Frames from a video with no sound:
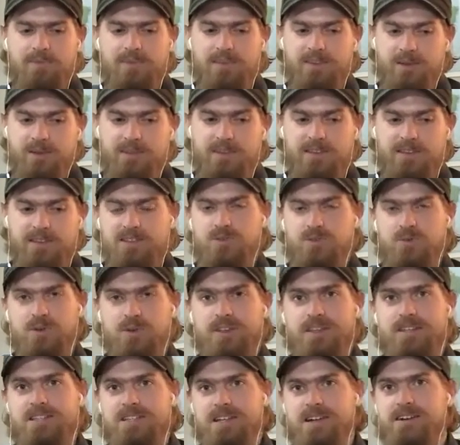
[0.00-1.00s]
this is
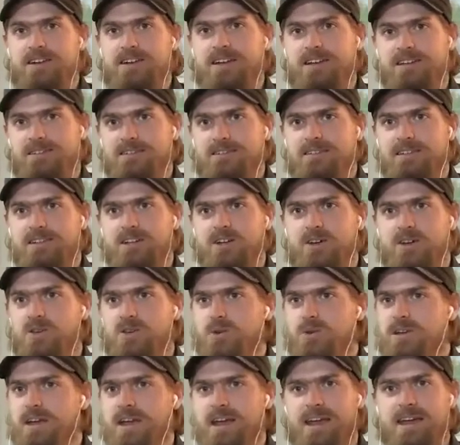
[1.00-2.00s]
really serious. You know, you
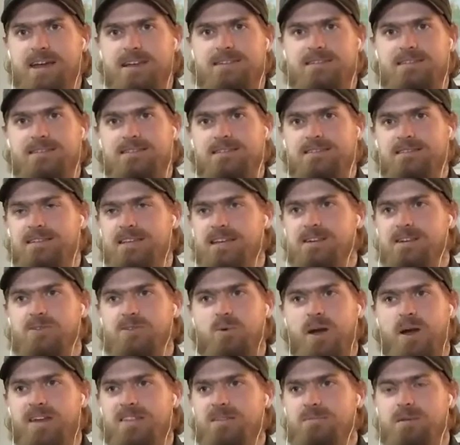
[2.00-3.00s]
can't give
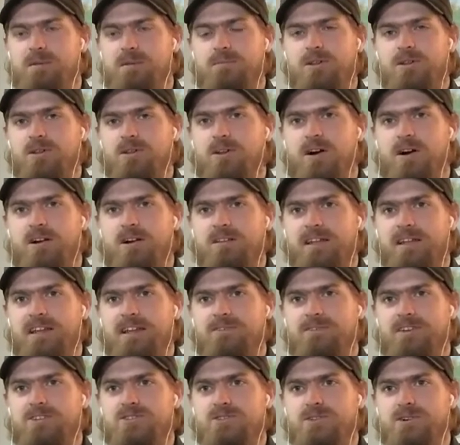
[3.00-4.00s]
away the biblical heartland
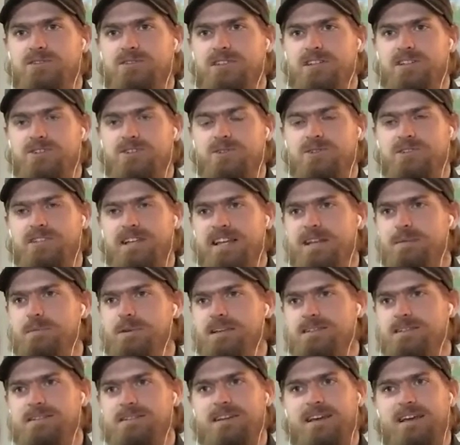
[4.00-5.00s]
of Israel to Israel's
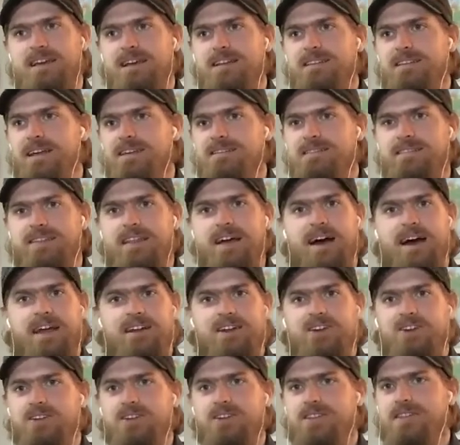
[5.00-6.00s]
enemies. That's not a
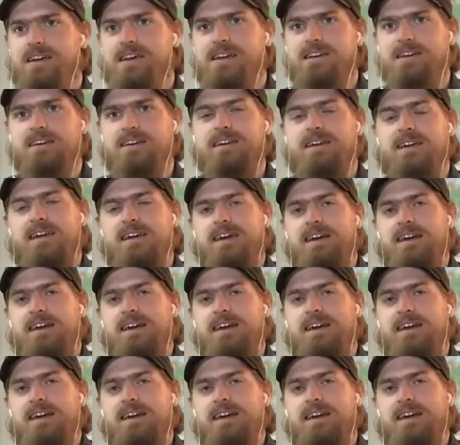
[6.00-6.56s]
good thing.